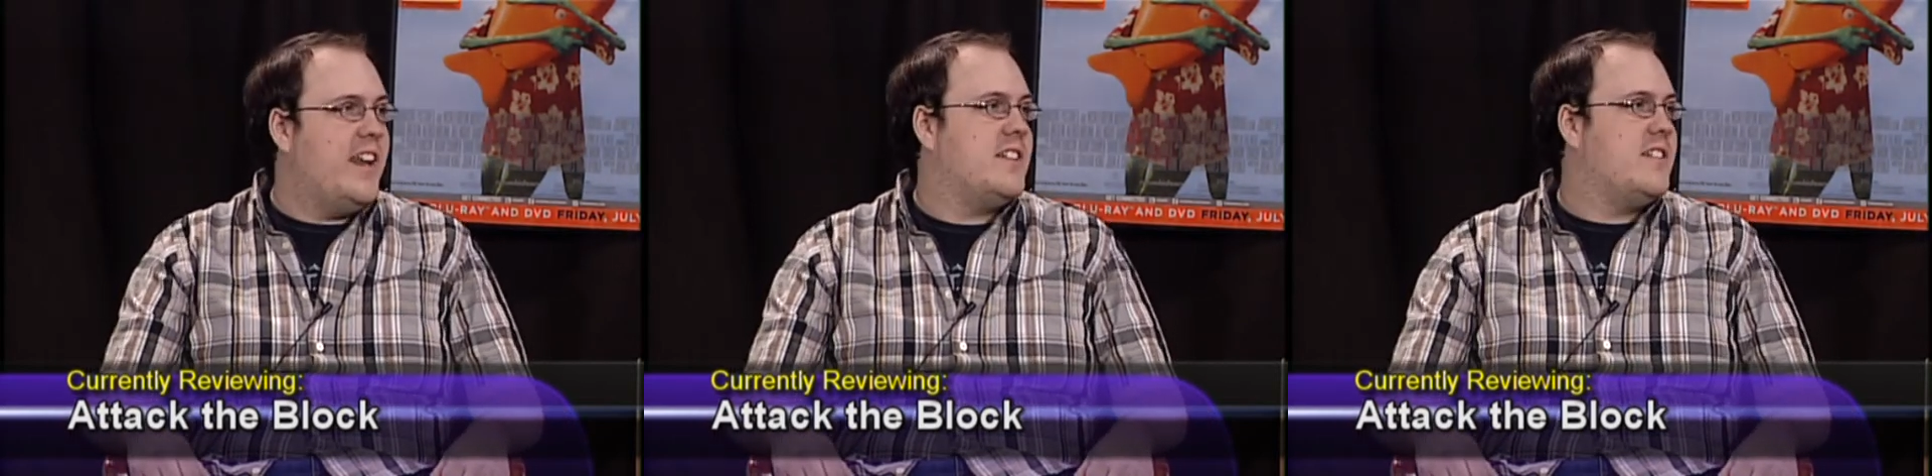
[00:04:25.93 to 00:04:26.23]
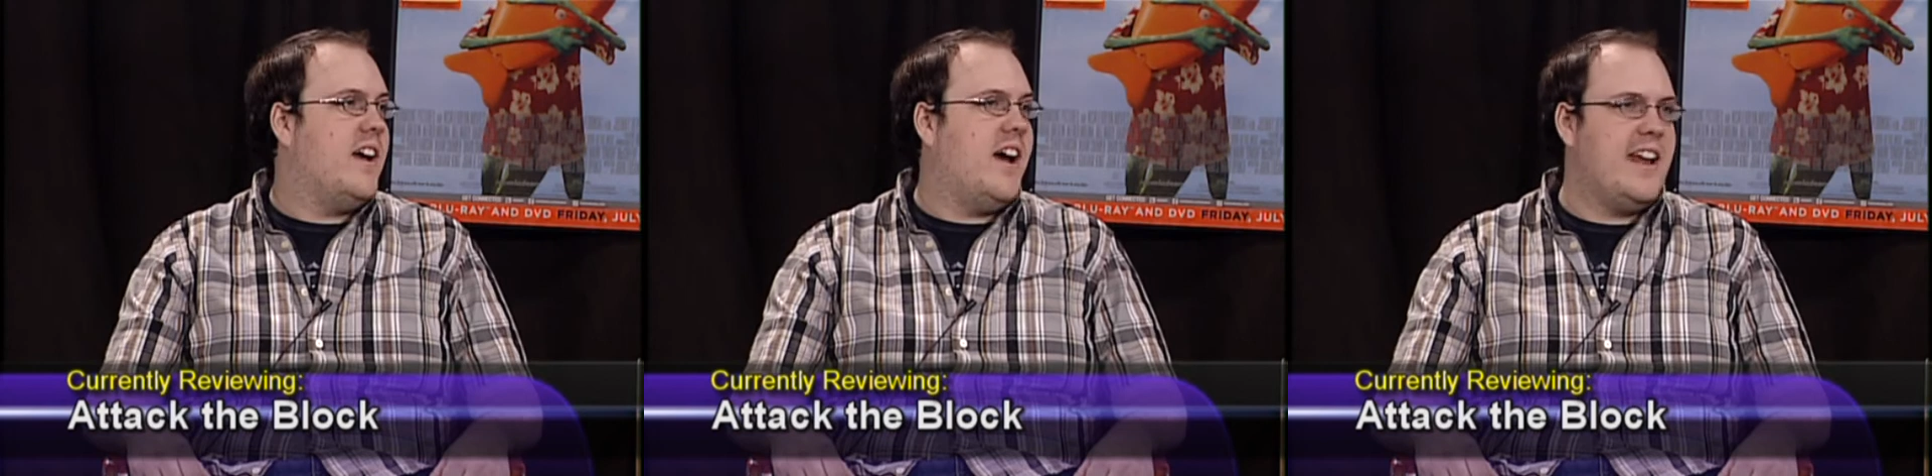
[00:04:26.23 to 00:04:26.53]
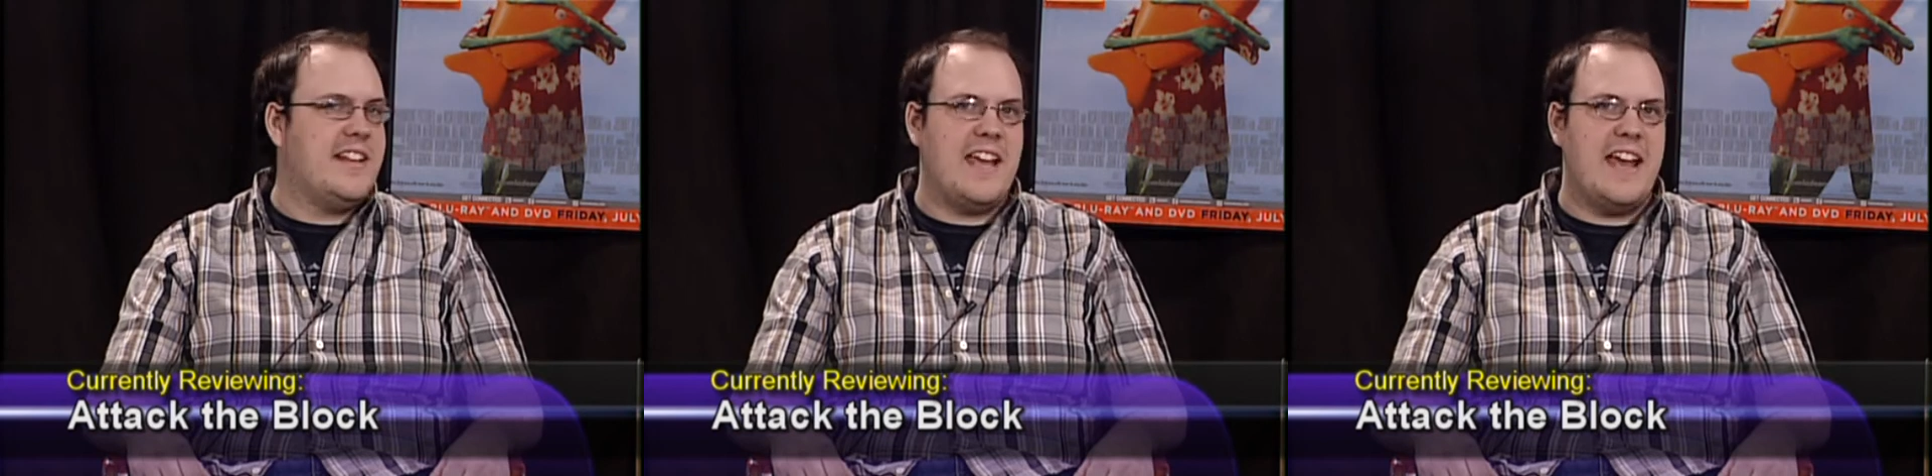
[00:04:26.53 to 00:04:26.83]
It's
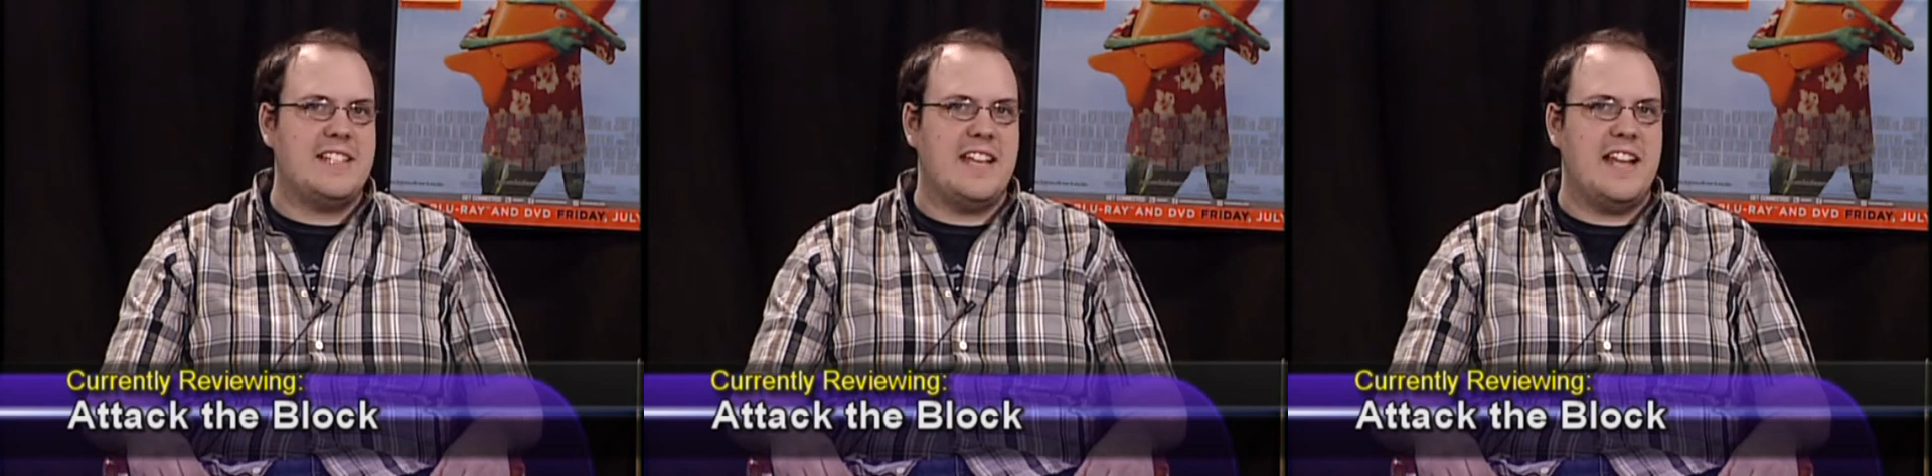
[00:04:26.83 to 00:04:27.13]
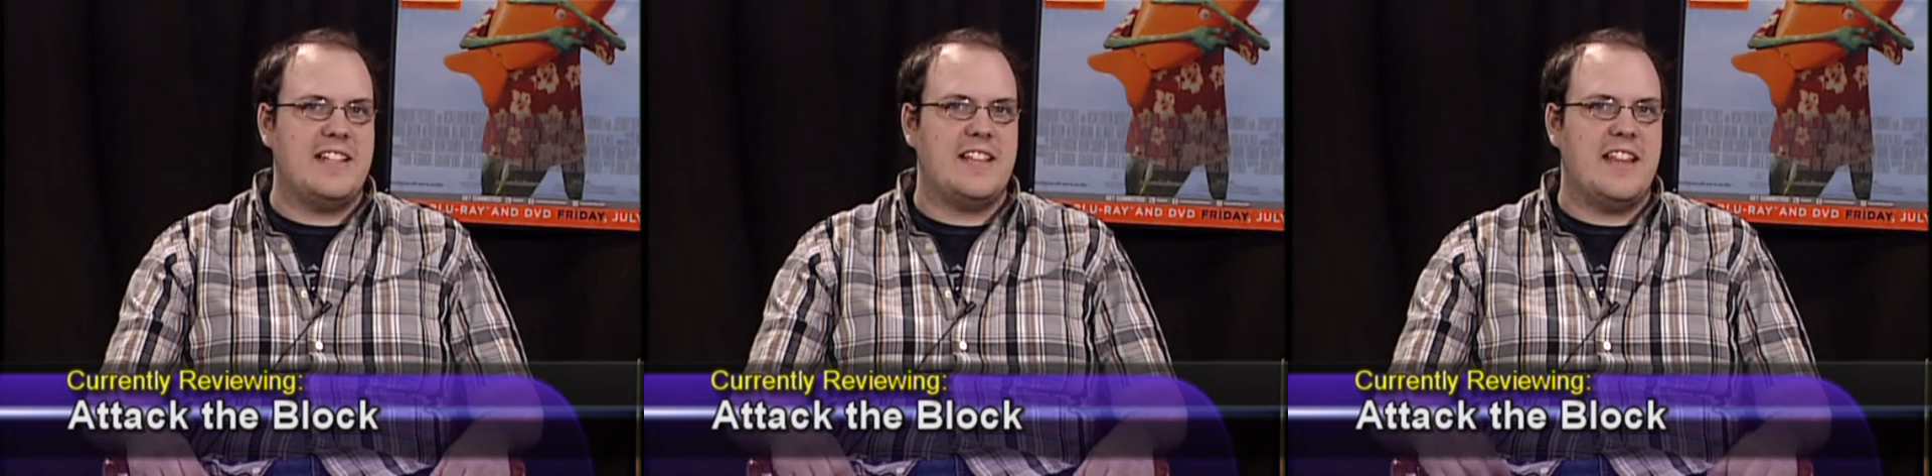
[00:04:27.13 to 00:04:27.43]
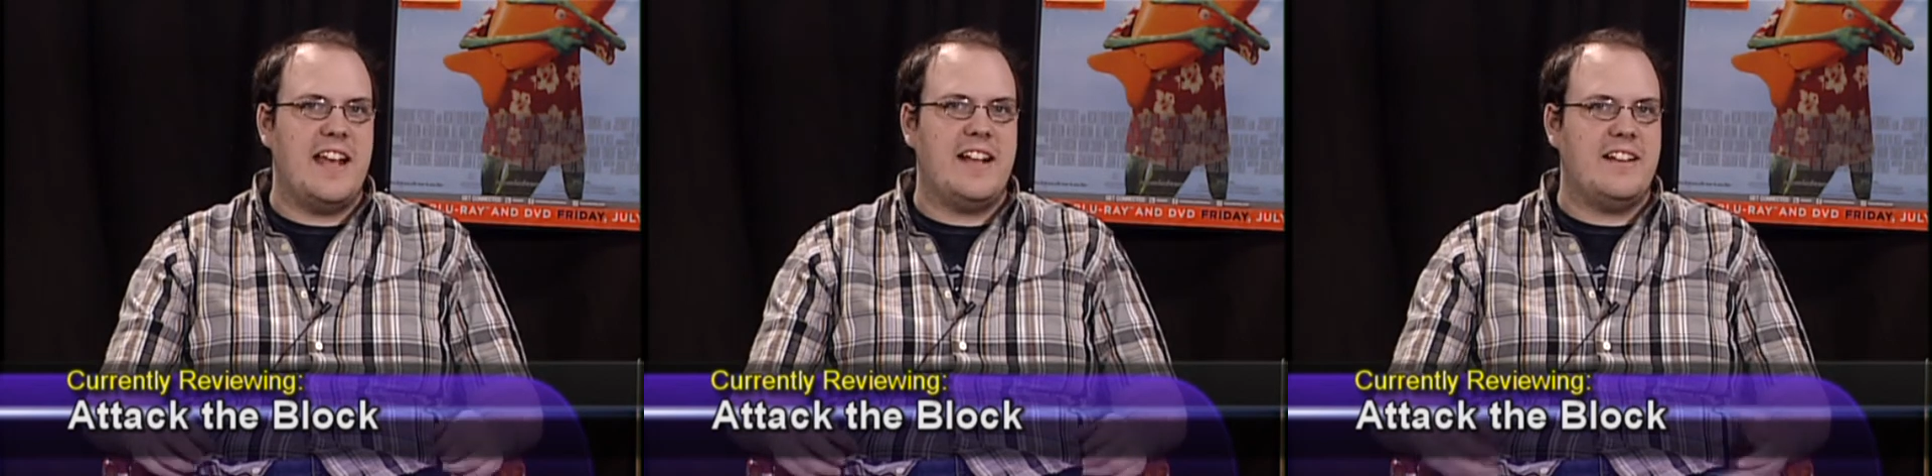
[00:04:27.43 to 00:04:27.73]
uh, it has that
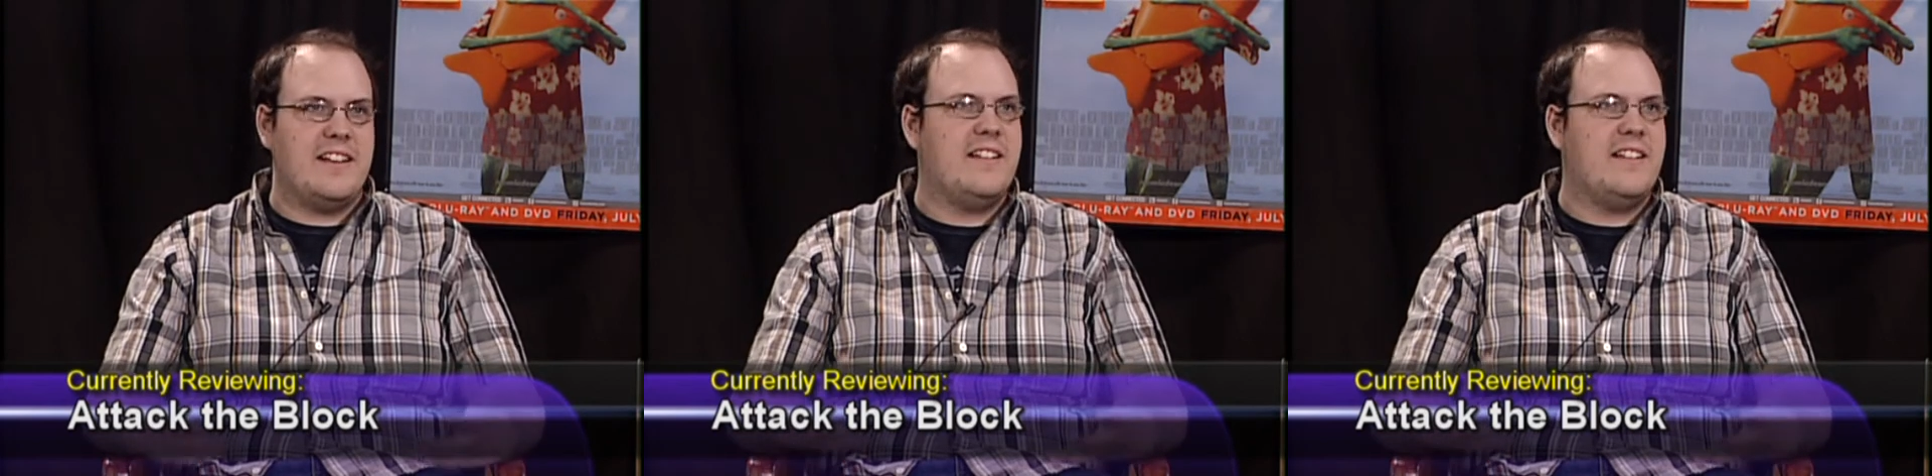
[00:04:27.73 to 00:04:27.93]
that